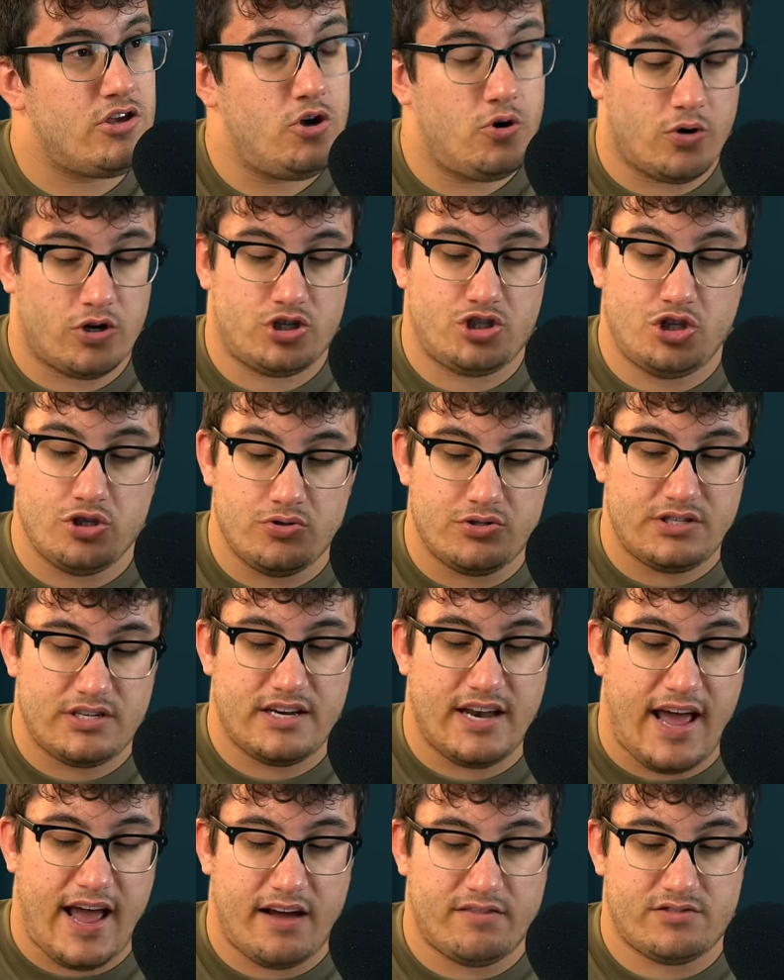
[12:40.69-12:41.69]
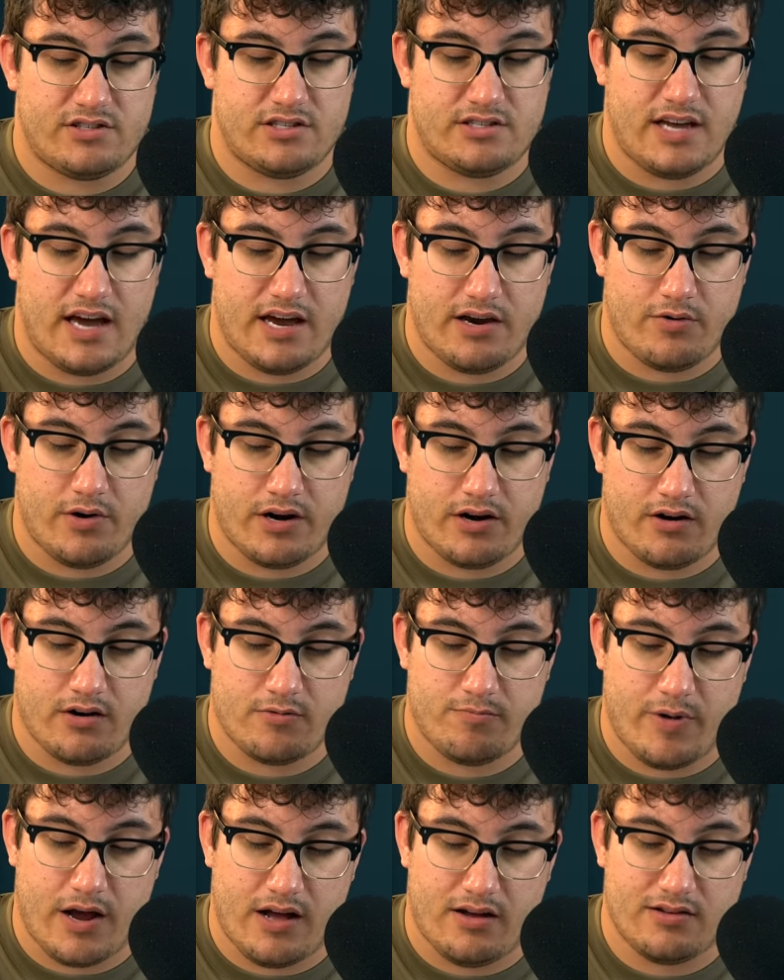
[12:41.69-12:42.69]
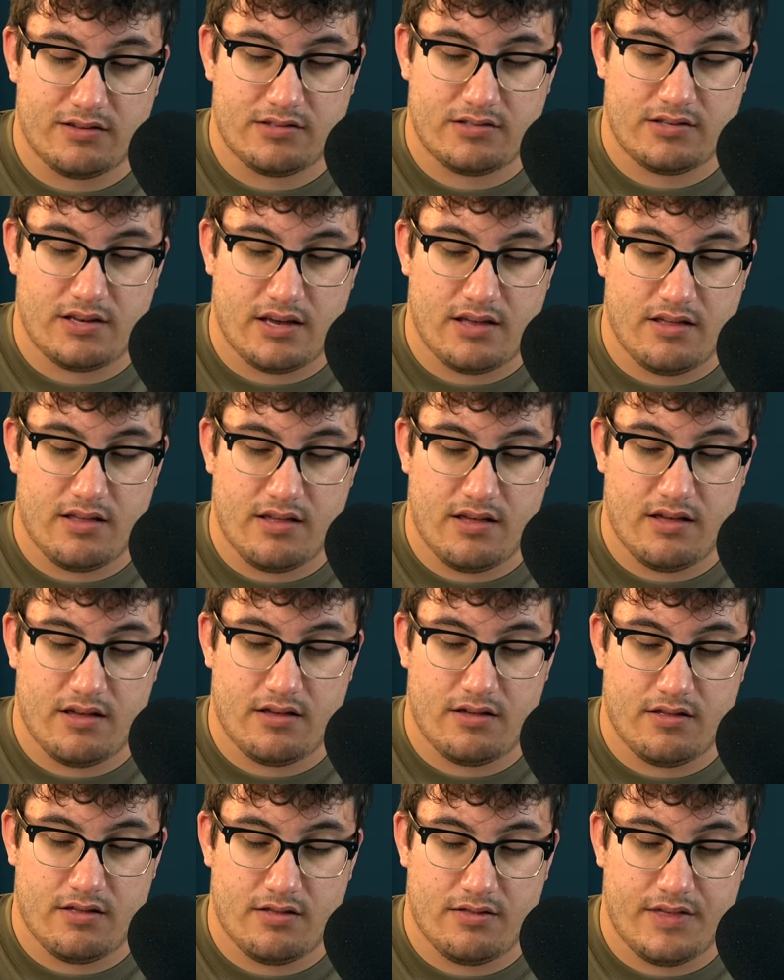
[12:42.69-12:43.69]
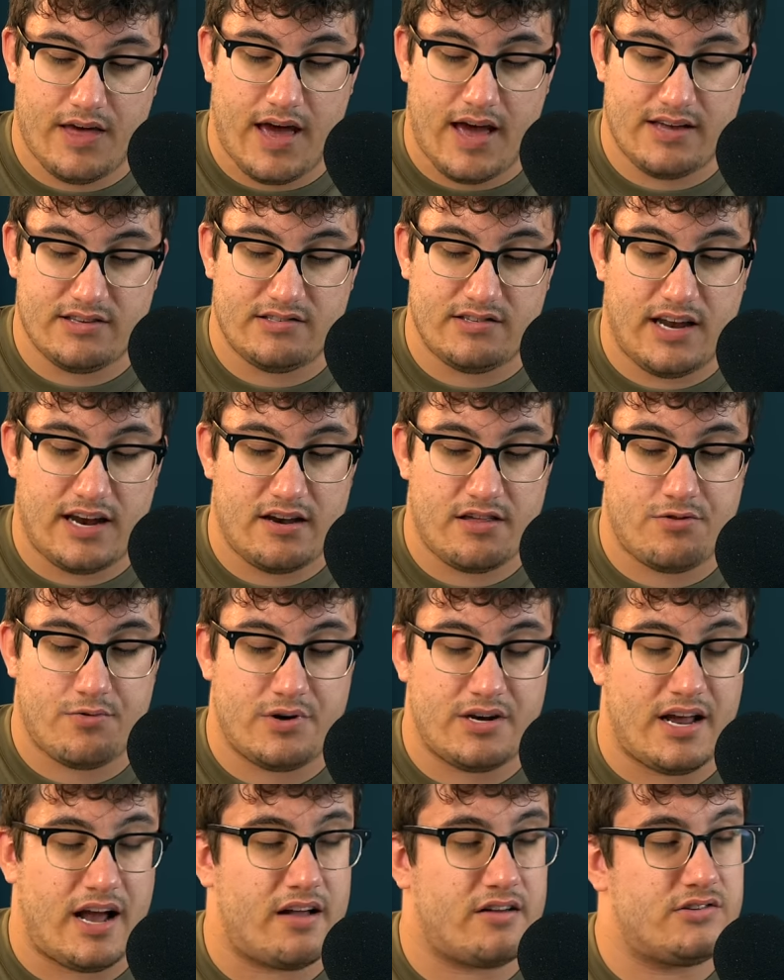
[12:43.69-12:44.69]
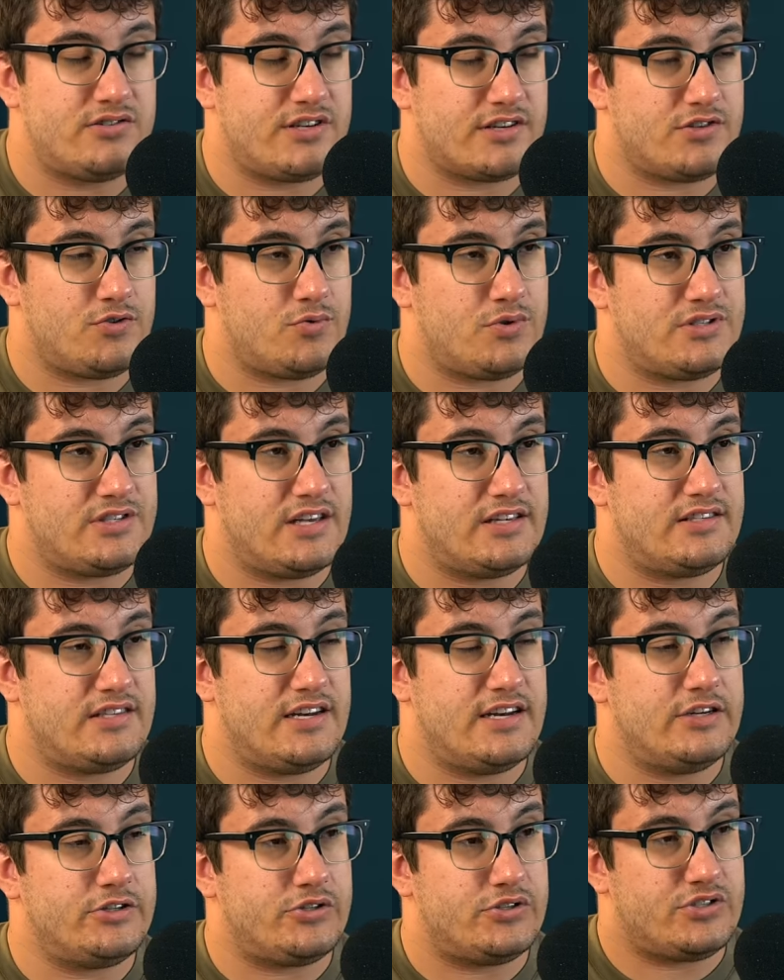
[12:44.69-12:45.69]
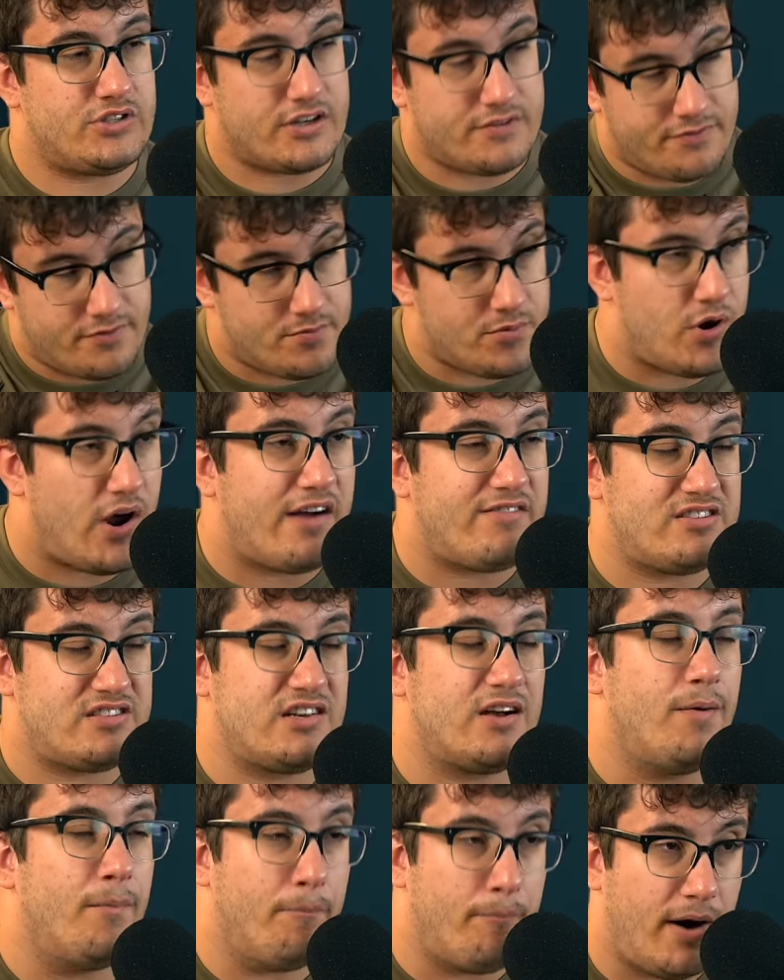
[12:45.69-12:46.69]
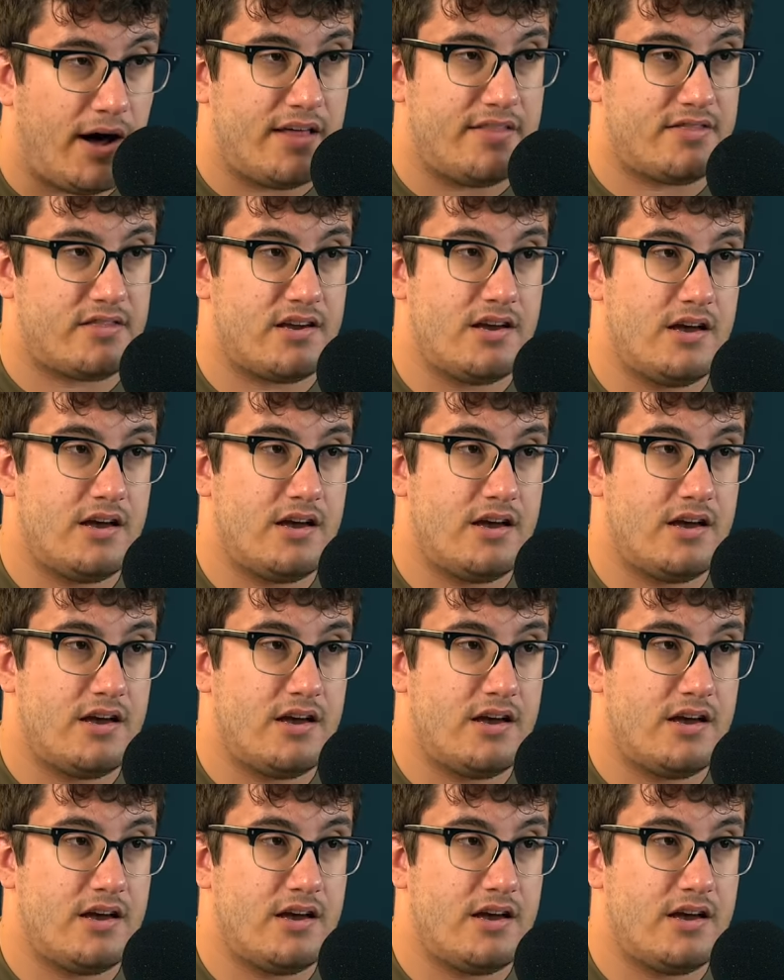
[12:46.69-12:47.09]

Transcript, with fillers: You are choosing to have this high credit card balance that has ninety-three dollars and sixty-one cents in interest sucked from you every single month